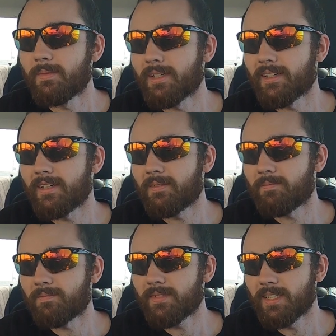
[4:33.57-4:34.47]
But
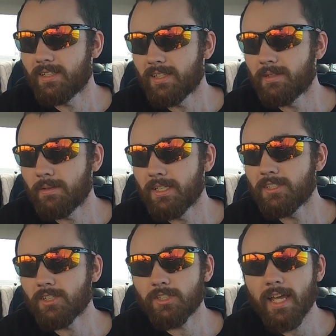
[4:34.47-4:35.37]
um, it, it, it
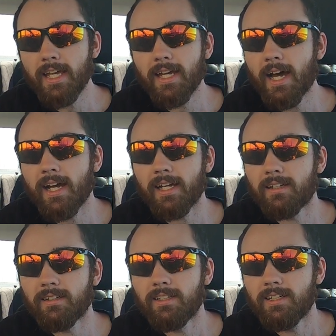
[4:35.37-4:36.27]
is this A
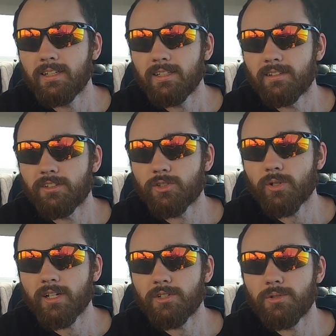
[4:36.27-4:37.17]
I that's
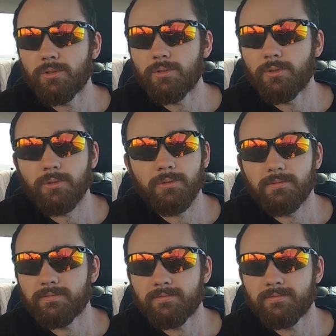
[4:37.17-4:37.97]
trying to